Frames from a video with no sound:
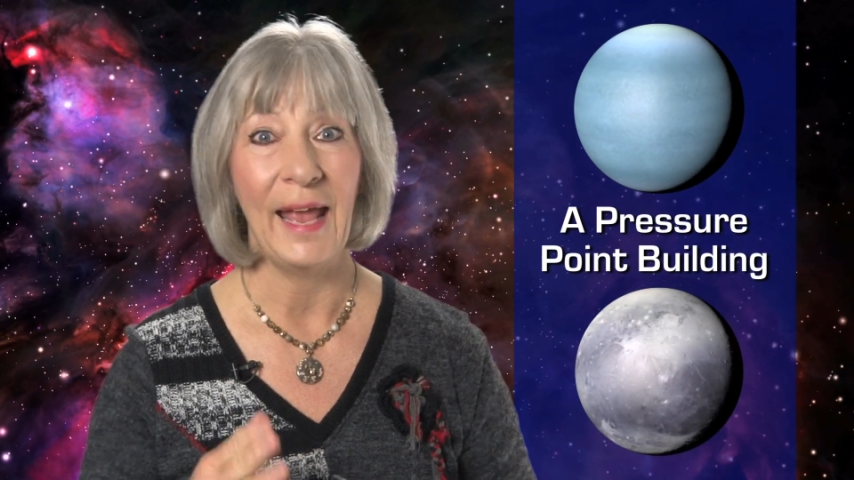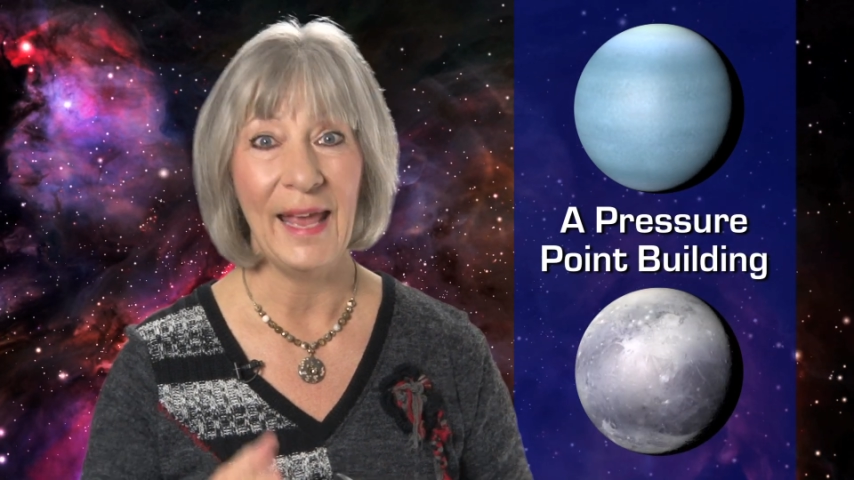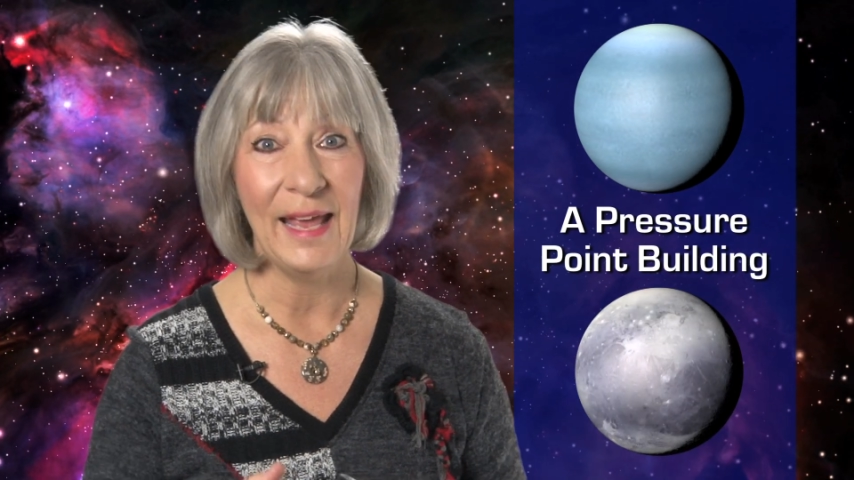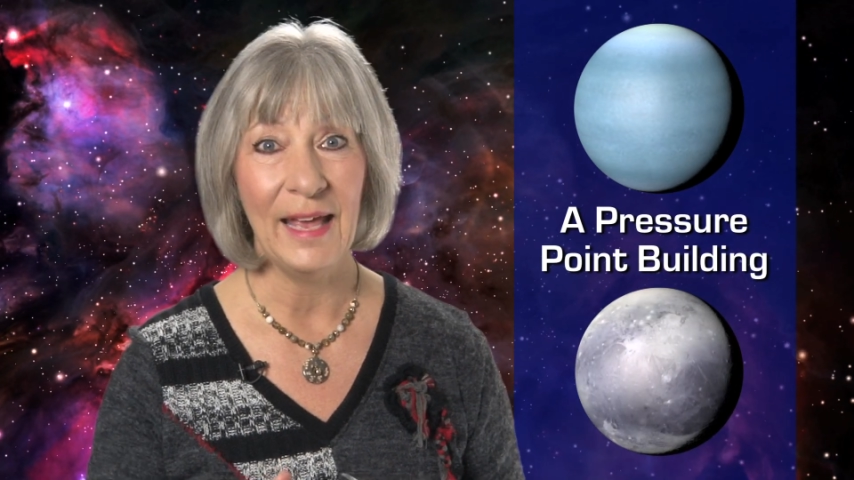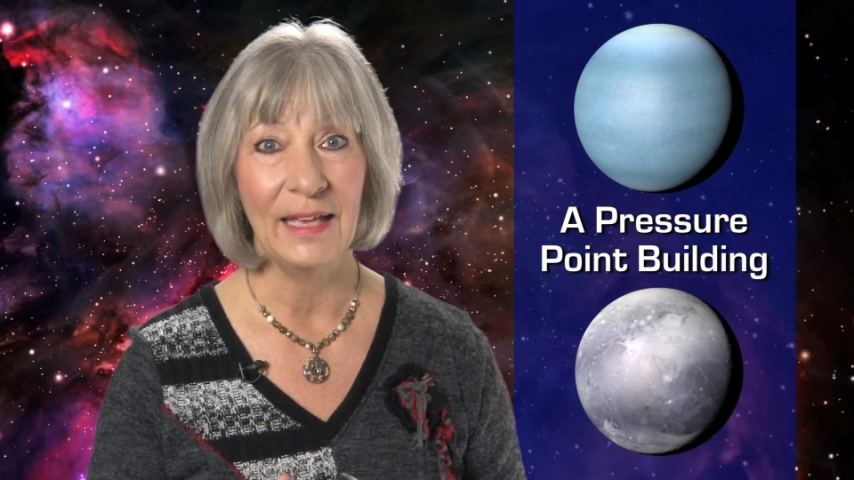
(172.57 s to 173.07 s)

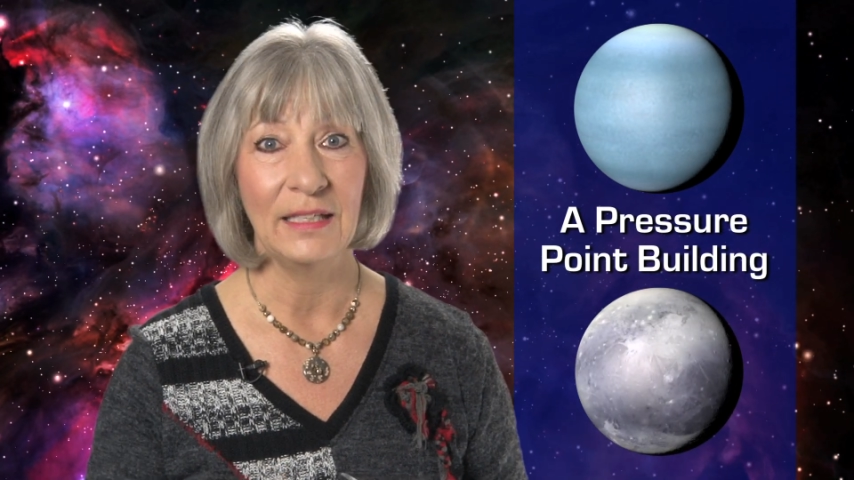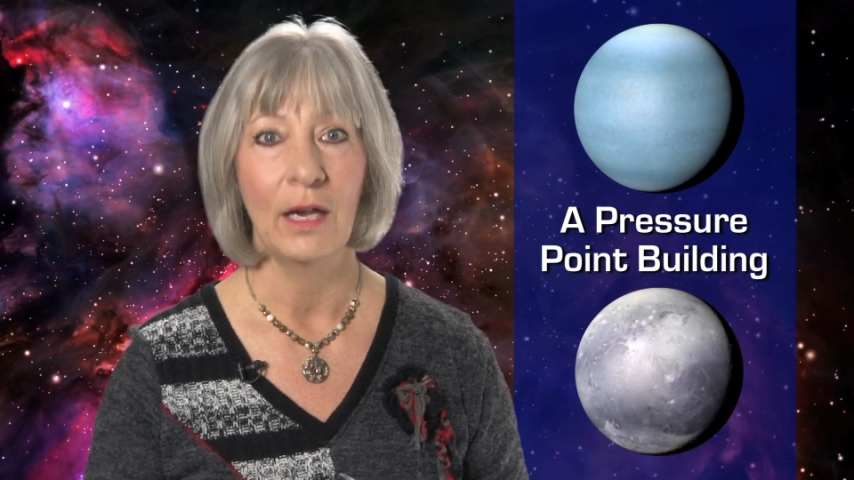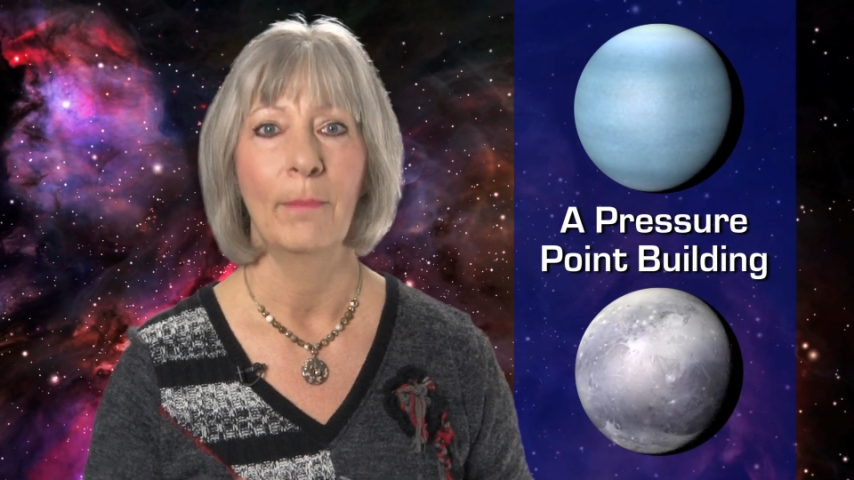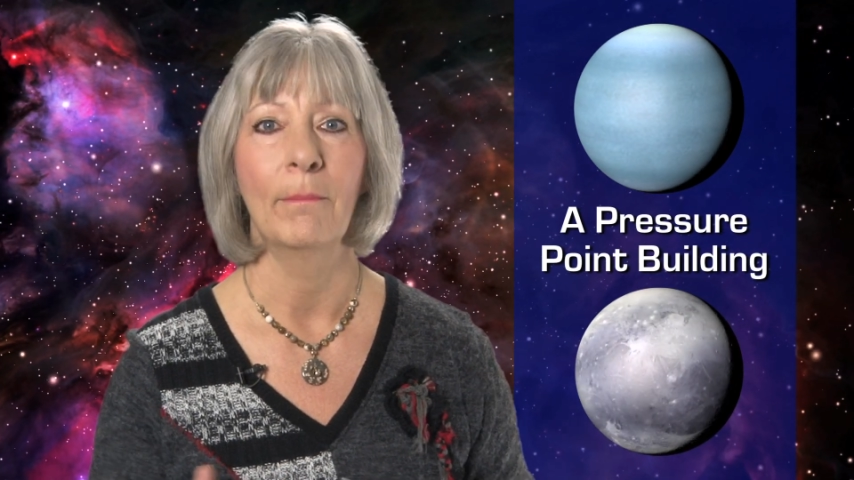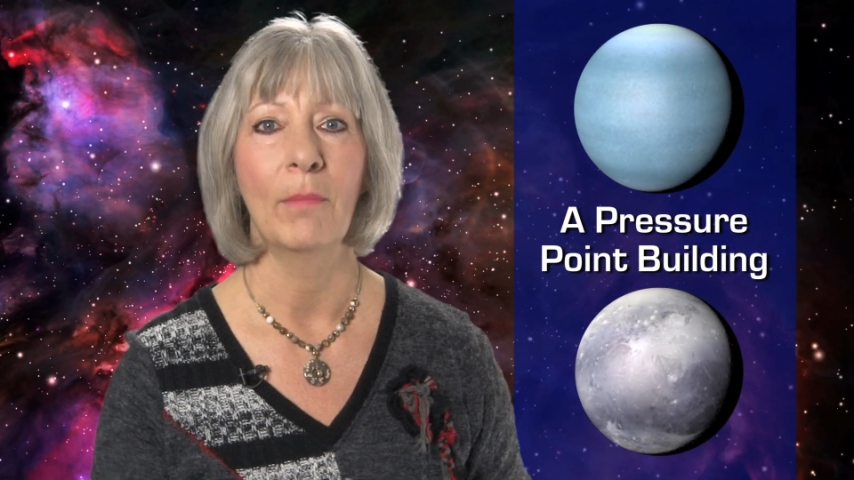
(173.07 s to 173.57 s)
and
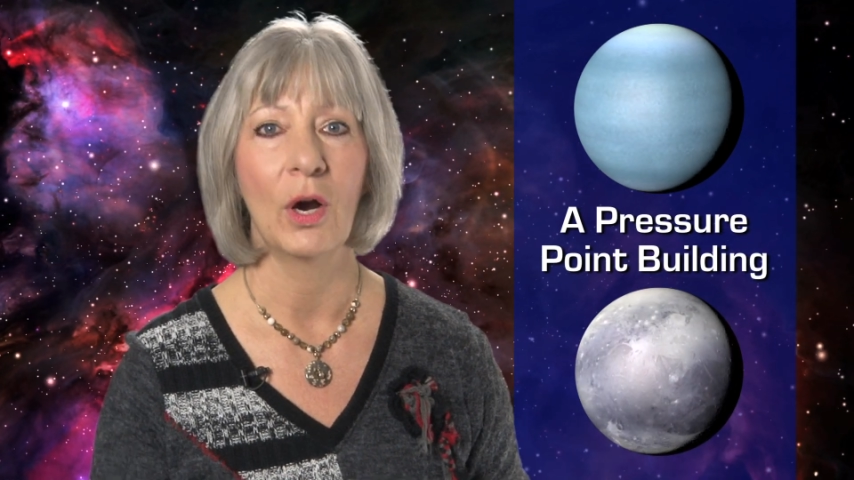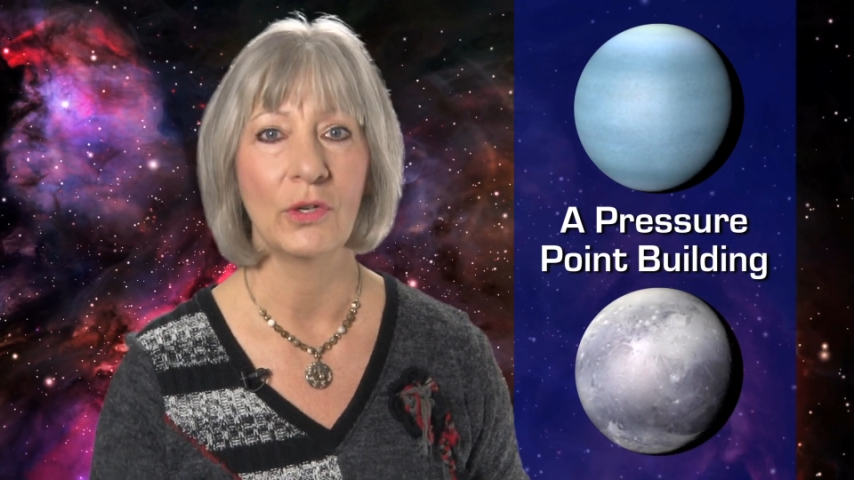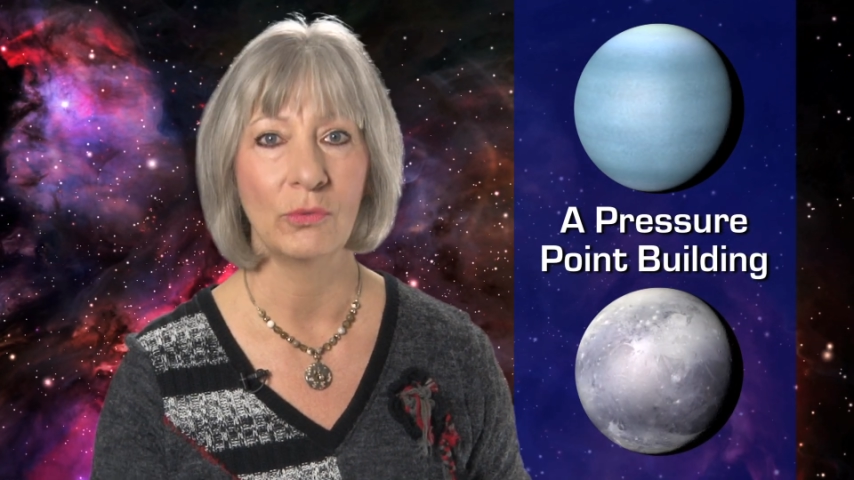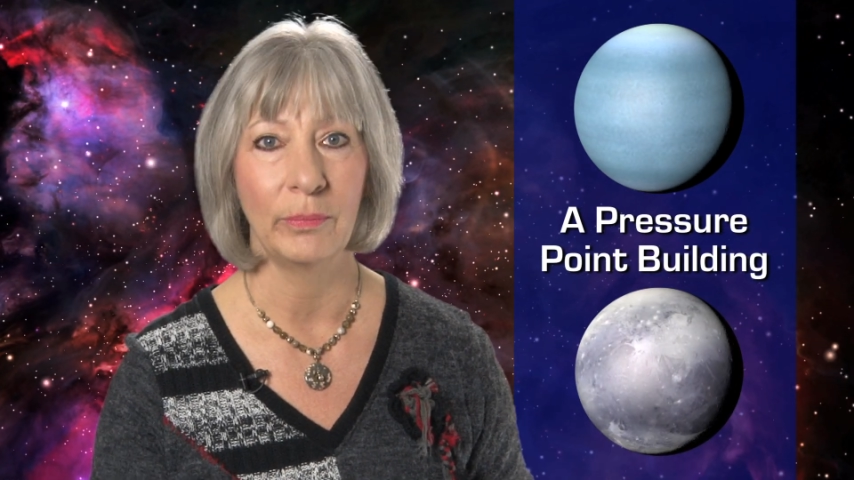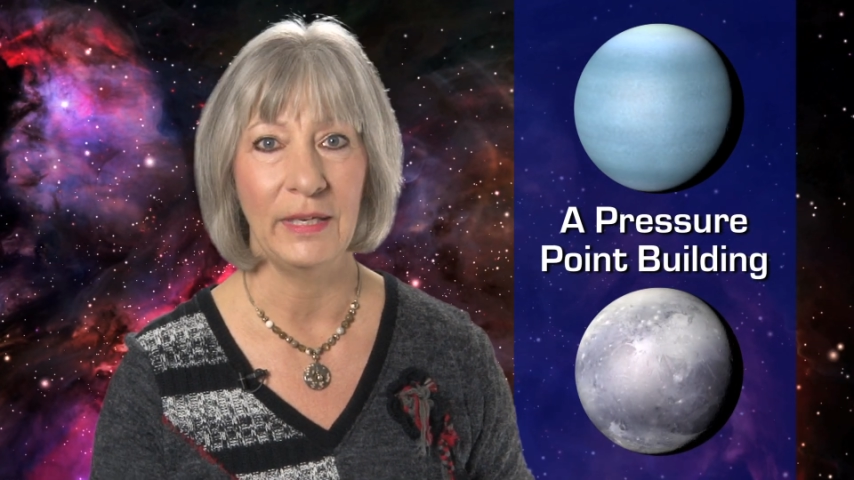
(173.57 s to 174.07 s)

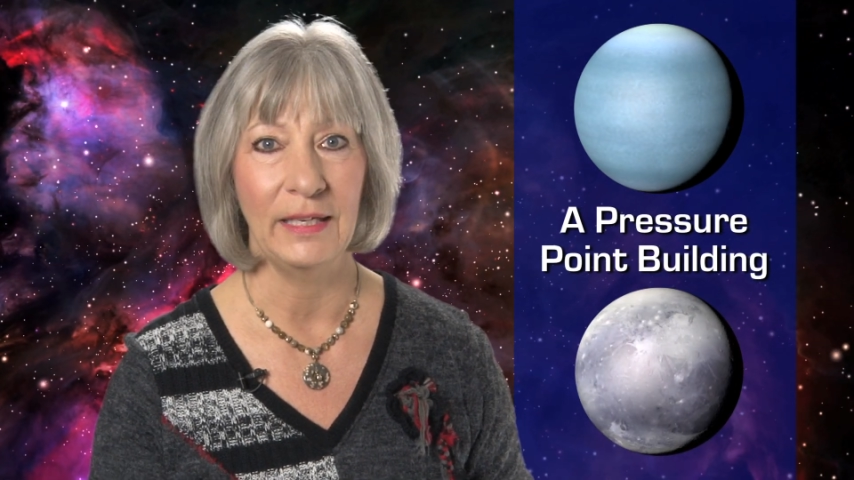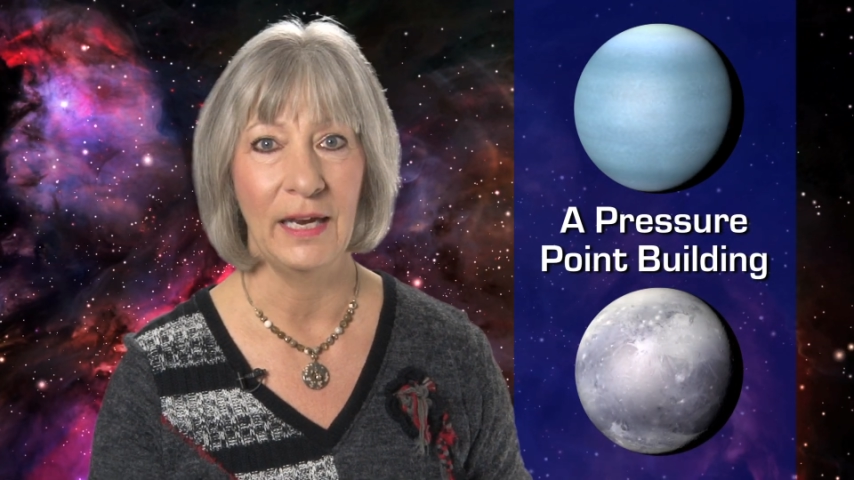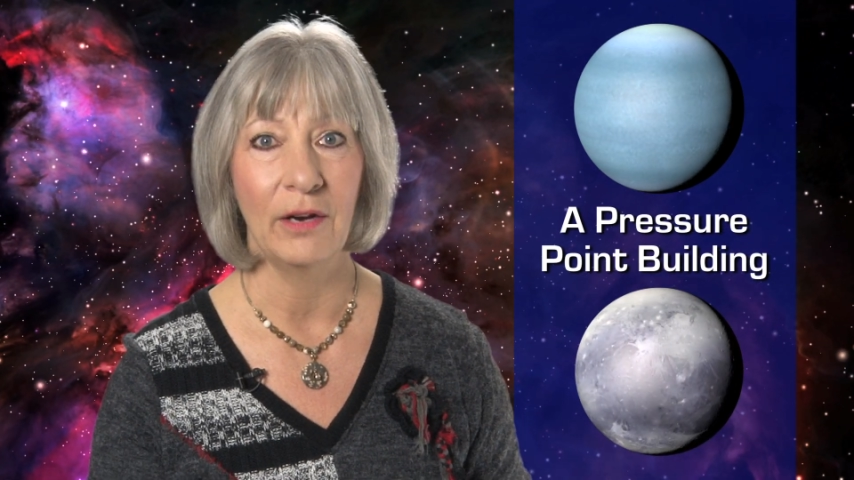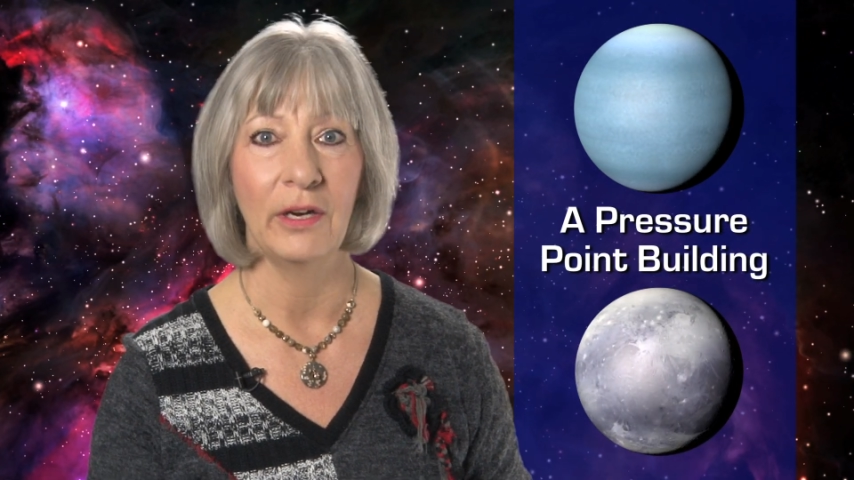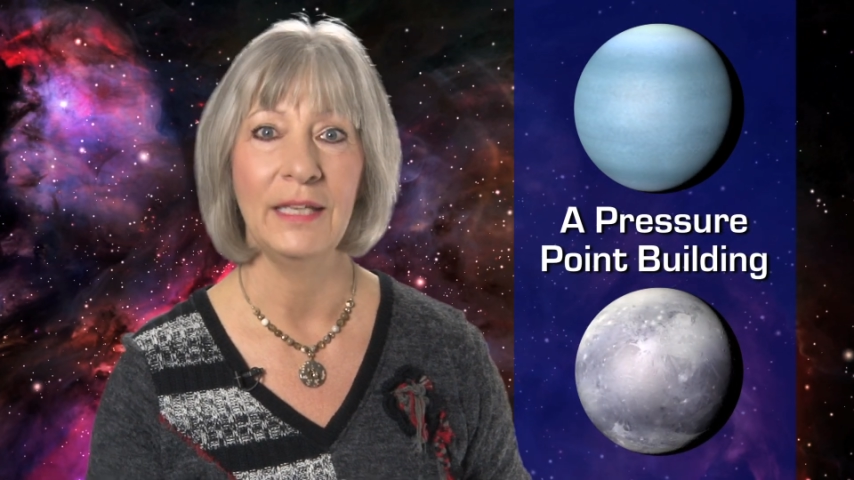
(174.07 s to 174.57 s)
Mars will be in
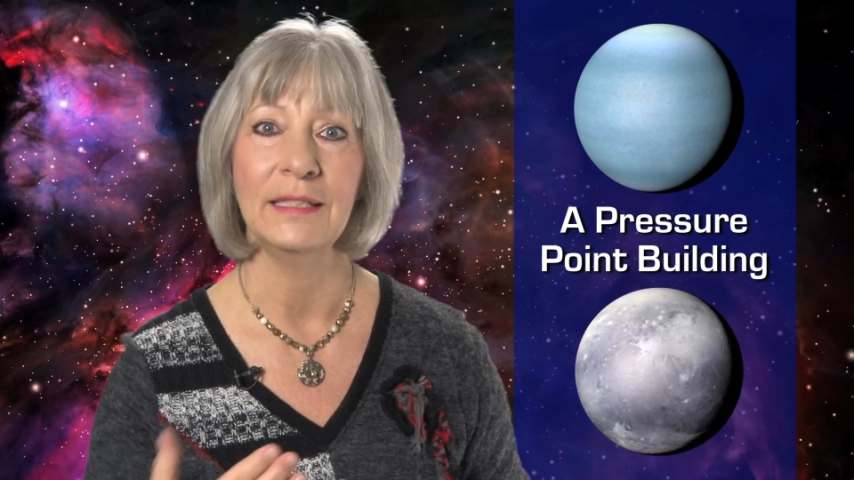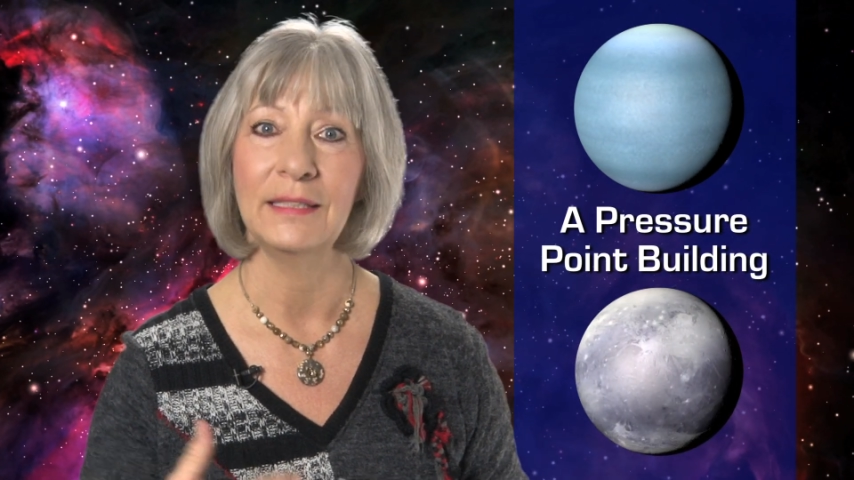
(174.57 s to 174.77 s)
Aries,